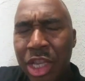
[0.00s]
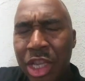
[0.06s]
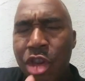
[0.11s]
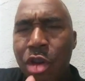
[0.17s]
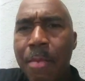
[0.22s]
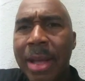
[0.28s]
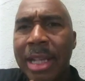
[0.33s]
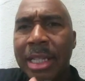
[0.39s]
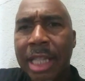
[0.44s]

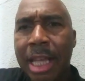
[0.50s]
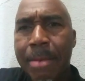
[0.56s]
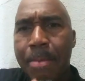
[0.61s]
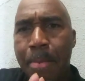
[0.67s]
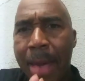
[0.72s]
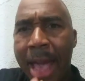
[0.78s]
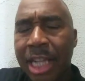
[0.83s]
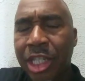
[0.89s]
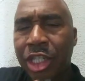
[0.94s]
You may say,
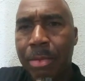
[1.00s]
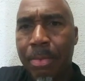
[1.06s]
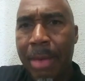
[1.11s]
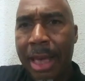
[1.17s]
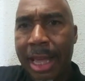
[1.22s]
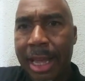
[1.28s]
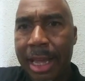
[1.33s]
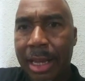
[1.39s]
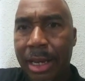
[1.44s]
Magic
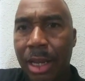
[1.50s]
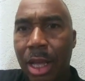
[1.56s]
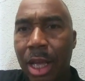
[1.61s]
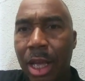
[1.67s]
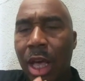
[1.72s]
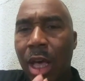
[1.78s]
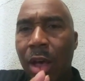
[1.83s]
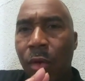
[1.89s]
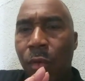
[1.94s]
Man,
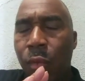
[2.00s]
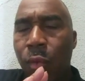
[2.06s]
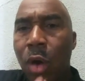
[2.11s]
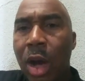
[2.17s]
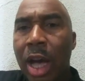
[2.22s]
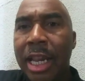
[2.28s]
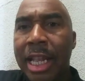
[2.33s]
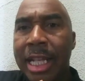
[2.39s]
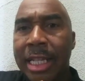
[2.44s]

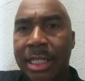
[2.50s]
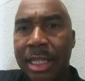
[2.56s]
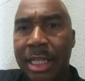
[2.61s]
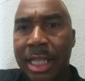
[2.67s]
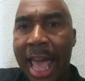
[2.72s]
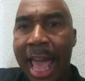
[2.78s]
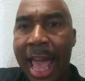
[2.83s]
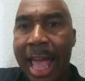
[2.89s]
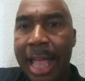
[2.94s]
what
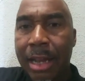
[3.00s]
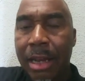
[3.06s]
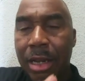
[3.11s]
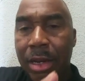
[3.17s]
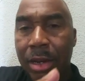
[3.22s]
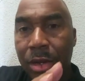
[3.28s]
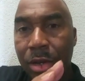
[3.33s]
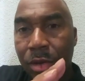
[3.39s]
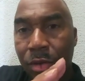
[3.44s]
is
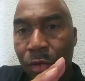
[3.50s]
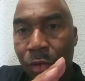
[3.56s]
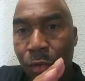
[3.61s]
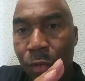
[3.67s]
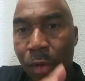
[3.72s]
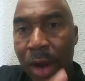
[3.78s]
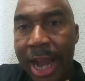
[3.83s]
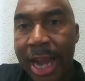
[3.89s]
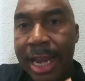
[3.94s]
that
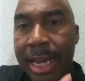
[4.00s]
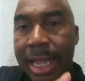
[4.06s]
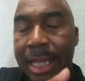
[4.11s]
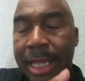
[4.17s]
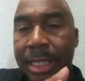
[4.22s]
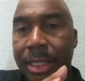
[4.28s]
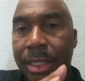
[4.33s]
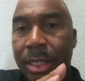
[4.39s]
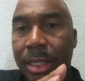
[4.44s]

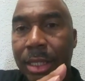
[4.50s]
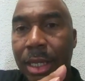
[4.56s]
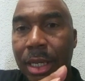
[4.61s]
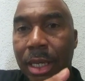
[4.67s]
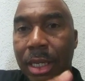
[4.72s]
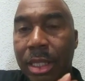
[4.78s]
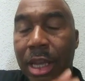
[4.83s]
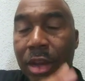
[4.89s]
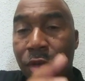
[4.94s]
greatest,
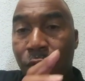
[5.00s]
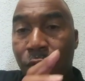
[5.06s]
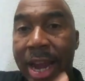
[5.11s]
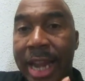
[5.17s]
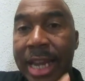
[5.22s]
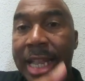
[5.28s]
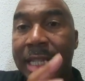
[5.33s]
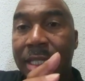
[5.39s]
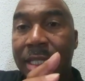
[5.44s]
the
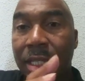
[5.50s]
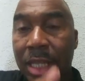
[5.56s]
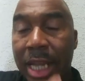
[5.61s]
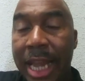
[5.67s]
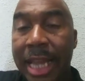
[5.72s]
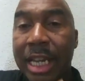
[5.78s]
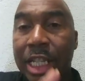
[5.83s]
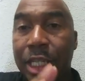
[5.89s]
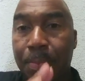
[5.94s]
greatest
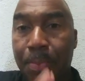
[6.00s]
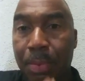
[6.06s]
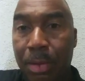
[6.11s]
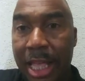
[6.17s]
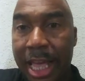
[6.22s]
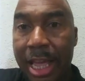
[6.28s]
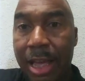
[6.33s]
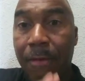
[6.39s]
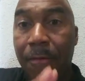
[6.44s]
tennis
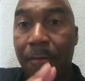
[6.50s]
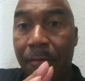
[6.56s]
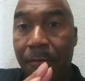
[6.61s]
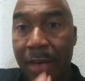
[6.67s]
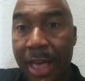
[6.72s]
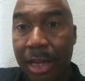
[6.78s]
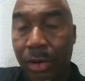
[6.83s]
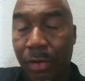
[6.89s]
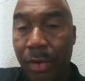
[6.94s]
player,
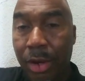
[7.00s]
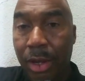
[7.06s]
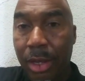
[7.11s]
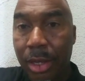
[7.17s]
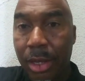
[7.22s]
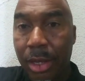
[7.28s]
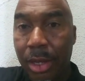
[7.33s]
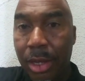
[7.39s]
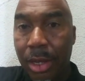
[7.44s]

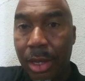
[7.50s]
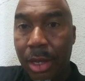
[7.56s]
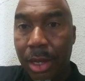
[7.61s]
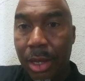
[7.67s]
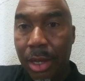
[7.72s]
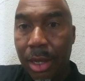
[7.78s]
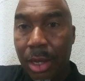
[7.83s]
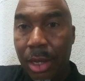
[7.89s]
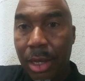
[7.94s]
Federer,
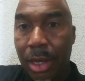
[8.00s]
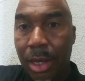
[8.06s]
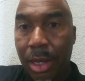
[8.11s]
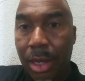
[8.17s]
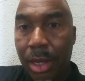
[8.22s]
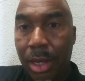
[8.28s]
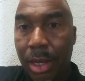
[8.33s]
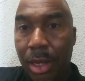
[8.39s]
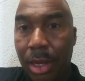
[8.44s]

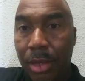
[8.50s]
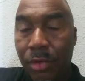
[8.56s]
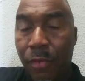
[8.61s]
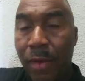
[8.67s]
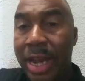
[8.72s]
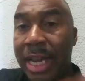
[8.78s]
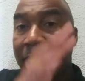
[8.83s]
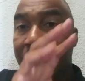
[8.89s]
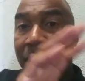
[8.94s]

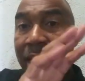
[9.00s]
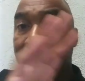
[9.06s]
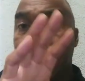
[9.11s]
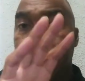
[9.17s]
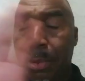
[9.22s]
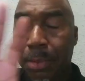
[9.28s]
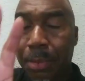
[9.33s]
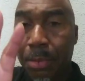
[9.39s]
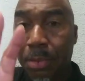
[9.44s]
greatest
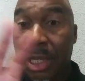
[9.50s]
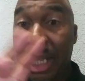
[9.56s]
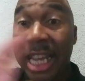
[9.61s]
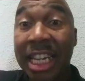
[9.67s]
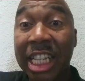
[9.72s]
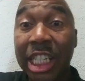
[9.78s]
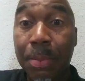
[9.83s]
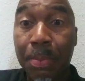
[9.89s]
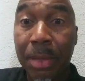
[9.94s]
tennis,
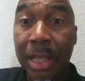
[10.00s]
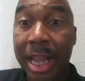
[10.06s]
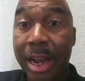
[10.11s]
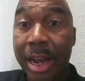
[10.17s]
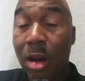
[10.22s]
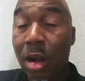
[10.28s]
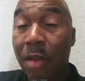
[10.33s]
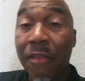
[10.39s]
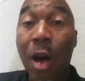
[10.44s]
tennis
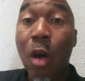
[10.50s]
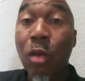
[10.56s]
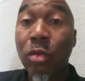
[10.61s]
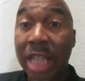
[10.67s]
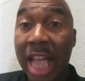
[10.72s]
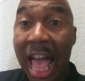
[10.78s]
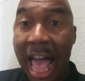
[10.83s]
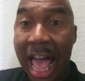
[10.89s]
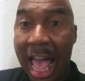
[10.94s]
player of
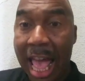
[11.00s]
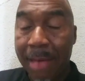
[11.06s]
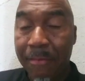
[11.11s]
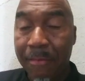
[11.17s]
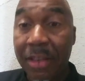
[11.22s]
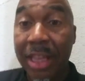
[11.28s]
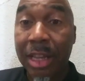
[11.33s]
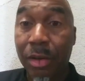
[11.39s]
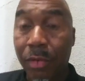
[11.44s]
all time,
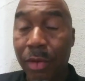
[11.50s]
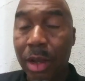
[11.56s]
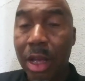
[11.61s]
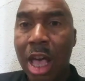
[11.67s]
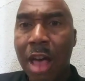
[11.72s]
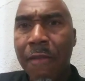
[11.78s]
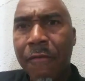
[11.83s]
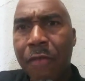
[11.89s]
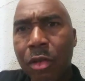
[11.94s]
Federer,
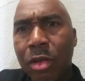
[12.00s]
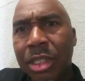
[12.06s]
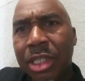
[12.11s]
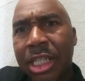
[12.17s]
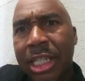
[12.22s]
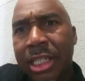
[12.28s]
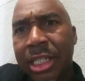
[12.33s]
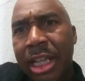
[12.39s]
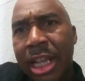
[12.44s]

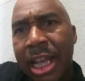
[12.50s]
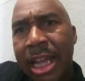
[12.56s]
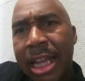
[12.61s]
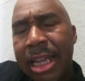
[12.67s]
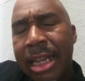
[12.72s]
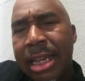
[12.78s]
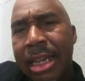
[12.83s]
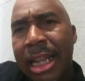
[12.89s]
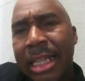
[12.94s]
versus
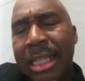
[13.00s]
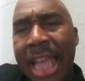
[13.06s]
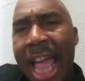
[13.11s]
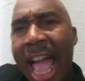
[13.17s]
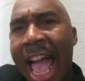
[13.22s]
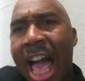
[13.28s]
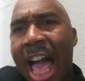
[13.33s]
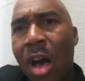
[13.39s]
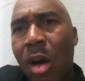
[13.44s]

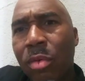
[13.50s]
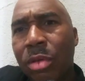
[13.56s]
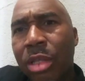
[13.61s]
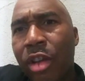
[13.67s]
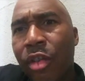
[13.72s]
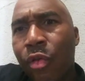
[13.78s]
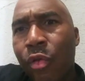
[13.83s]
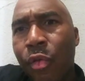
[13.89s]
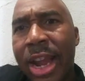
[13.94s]
Nadal,
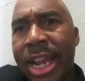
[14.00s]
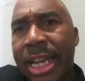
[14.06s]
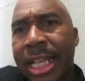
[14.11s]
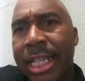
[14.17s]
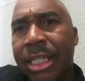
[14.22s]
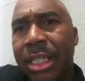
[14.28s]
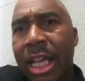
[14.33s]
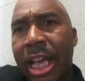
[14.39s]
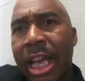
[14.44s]
the
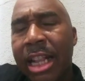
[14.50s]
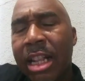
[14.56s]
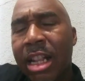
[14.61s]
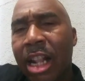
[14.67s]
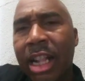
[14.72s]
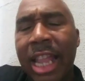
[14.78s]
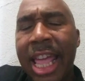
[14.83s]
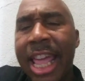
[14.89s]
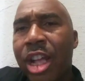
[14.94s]
greatest
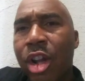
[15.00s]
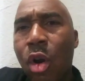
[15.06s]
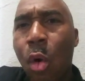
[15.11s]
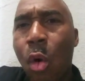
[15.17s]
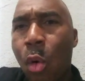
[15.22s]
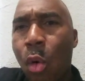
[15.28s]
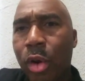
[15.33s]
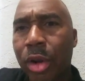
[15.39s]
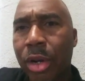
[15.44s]
clay
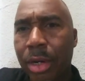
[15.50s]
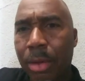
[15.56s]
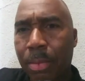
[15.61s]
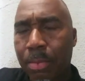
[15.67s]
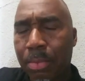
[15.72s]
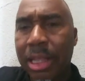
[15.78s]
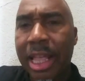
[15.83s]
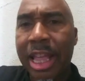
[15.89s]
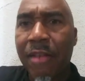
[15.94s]
court
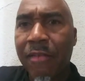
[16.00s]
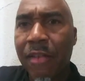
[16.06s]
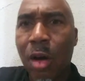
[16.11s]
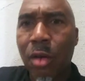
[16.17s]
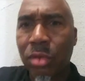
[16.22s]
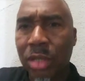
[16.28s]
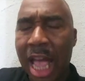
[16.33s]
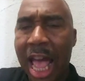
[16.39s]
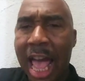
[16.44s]
player of
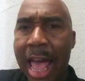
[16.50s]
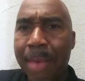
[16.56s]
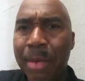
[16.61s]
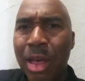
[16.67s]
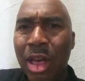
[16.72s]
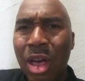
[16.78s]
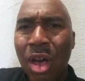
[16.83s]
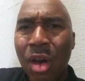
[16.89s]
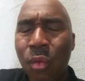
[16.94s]
all
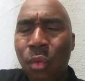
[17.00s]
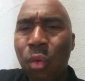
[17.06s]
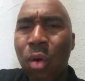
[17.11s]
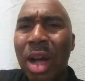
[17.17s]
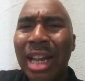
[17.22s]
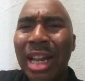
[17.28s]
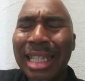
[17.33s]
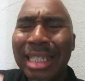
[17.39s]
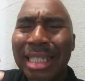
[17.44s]
time.
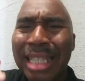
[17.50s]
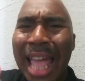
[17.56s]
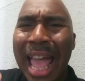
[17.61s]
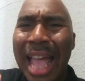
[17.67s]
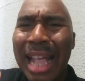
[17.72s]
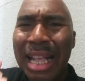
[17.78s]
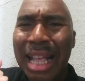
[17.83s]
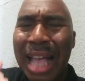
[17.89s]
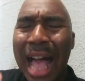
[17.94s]
What has
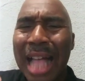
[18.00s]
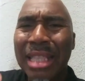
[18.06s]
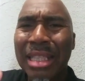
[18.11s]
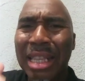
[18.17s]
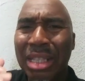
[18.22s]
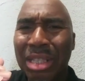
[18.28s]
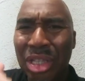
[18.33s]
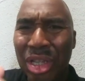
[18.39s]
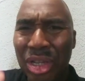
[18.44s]
that
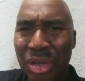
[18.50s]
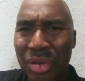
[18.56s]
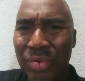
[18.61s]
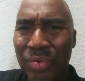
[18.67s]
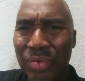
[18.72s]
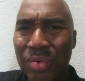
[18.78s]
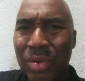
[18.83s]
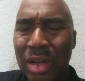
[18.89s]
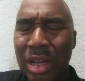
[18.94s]
got to
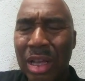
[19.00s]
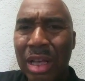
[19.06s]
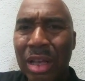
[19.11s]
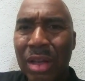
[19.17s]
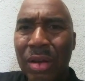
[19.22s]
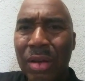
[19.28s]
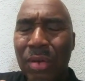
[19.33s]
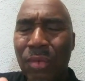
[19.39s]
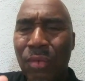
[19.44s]
do
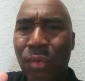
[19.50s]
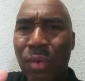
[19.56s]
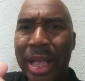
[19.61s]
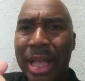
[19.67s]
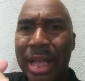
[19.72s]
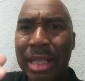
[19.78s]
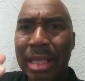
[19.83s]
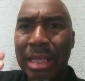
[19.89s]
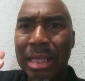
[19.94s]

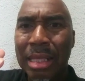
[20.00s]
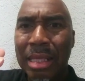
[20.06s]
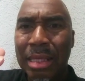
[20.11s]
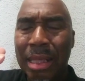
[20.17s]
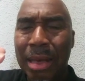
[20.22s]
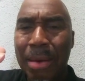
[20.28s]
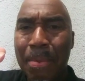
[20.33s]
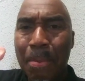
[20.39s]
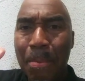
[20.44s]
with
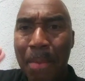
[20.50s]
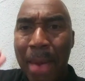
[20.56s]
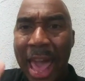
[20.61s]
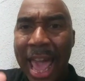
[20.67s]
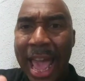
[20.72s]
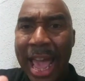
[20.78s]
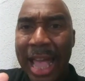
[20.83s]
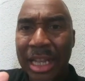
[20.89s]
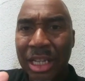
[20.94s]
the
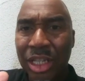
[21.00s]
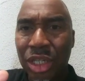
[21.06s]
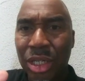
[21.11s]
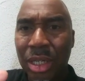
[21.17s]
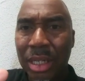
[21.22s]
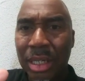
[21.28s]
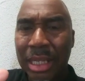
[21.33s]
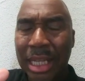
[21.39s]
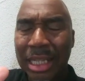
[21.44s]

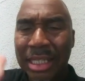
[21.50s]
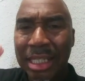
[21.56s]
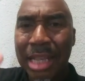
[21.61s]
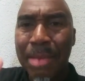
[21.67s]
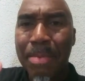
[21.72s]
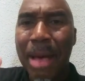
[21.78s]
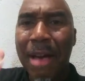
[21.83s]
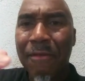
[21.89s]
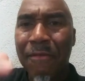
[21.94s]
match, the
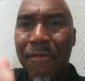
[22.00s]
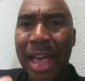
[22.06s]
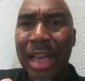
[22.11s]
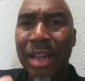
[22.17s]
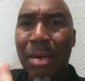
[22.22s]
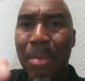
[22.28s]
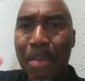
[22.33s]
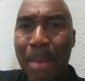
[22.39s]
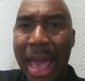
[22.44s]

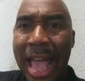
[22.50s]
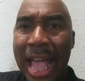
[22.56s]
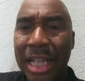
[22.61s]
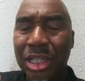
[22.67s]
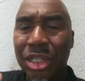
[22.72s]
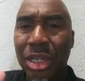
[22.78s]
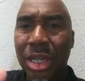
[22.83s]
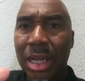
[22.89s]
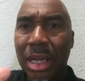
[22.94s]
semifinal
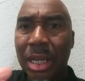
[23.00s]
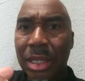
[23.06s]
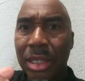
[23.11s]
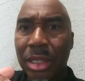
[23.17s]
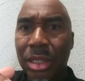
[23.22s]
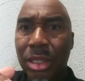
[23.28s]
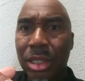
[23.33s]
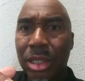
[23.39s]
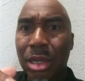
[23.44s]
match
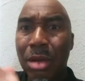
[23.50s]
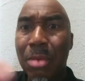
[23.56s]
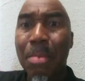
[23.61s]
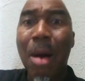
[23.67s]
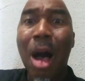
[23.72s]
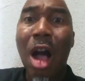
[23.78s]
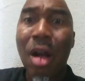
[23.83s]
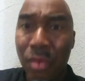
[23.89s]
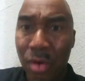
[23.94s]

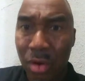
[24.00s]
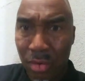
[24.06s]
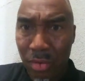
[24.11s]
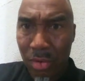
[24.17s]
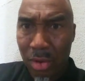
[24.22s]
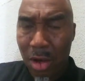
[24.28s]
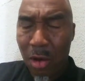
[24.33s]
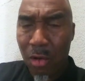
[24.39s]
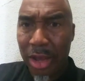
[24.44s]

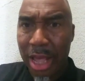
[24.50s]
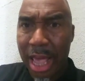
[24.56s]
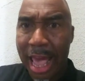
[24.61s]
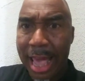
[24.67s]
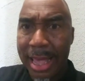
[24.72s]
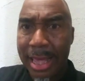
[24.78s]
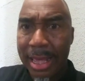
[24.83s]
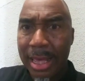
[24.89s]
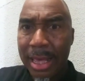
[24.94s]
tomorrow?
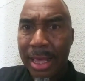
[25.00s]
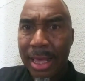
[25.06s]
Okay.